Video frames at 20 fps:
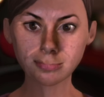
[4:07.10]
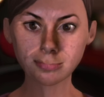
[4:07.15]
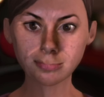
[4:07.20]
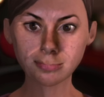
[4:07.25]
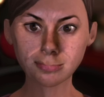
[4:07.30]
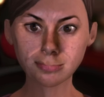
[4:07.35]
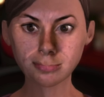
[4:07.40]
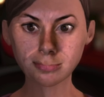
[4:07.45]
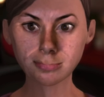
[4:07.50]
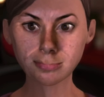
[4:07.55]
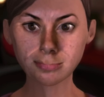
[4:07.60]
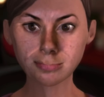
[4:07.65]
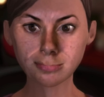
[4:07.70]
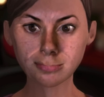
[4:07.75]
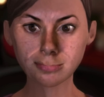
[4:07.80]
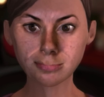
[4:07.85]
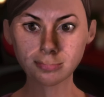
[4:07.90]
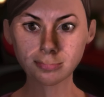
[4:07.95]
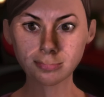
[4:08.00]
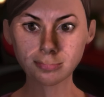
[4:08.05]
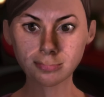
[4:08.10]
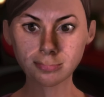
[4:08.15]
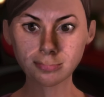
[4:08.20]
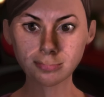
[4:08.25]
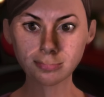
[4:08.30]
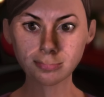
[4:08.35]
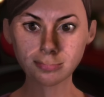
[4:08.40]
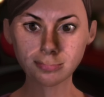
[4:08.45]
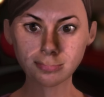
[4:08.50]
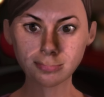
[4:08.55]

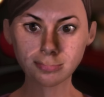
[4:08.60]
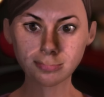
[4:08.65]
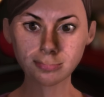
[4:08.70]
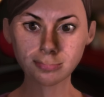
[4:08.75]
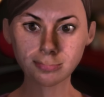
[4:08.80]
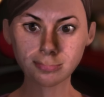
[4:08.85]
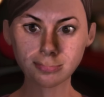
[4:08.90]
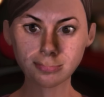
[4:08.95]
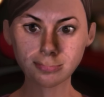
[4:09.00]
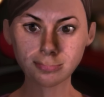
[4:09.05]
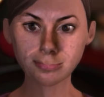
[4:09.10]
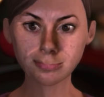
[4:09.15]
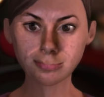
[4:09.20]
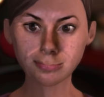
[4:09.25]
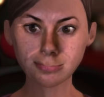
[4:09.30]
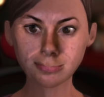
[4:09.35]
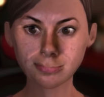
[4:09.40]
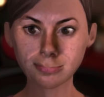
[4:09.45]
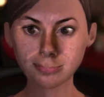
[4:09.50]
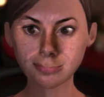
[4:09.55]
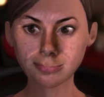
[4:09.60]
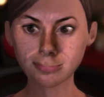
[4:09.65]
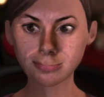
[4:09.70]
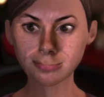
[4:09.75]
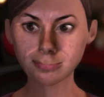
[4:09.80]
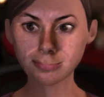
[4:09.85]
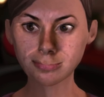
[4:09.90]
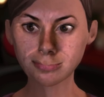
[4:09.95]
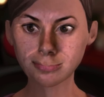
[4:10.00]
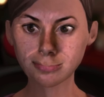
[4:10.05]

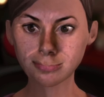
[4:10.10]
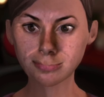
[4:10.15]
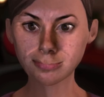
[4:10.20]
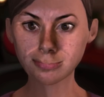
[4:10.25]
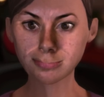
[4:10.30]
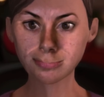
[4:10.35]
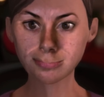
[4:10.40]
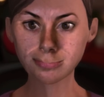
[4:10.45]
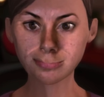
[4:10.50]
[no speech]